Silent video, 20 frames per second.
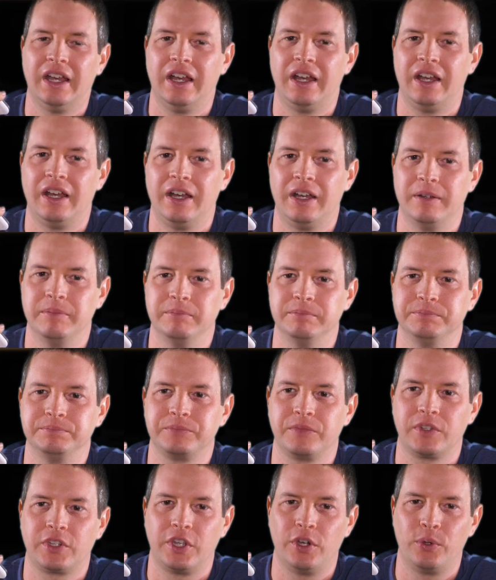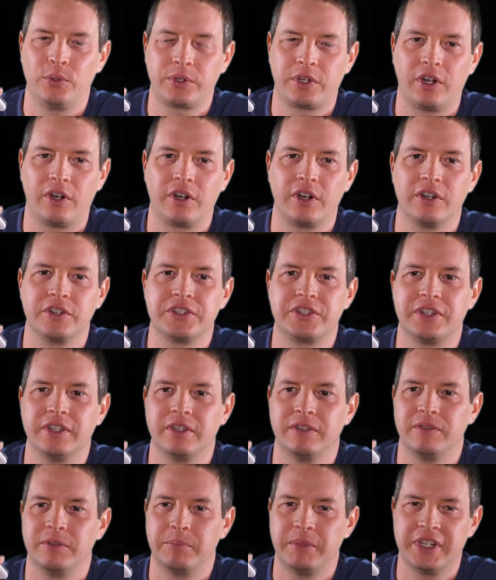Gold cards,
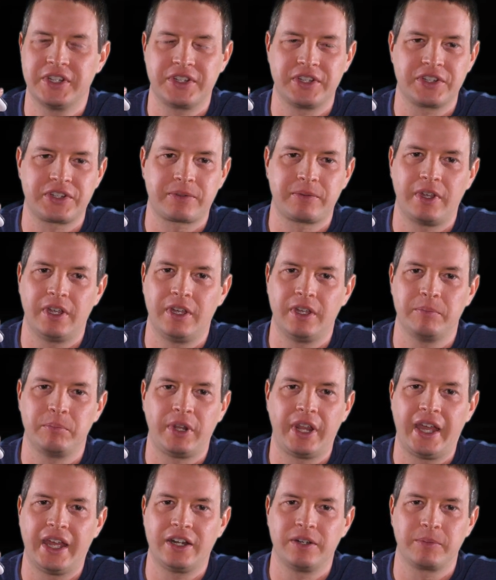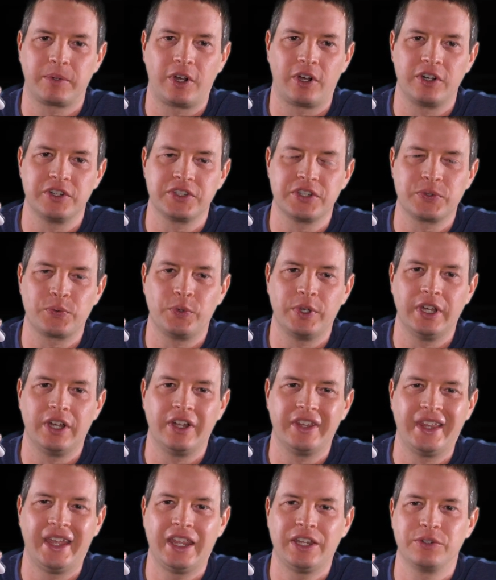the business Platinum cards as well,
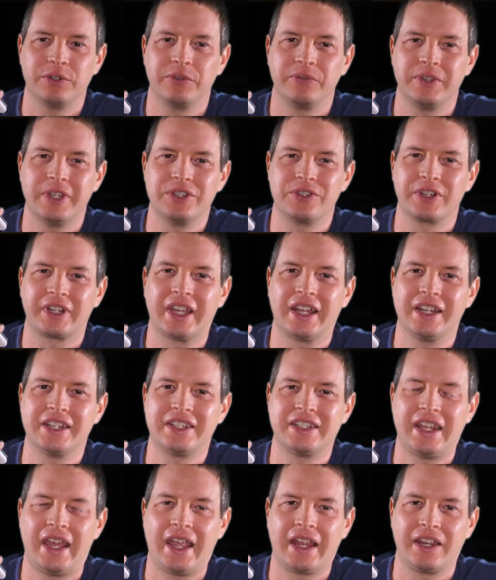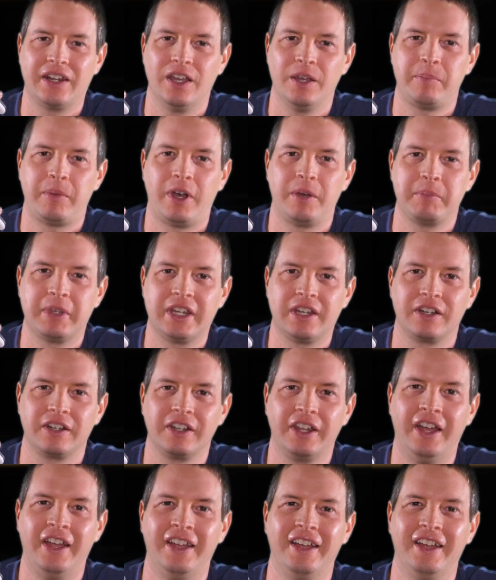and the annual fees are kind of stacking up on me here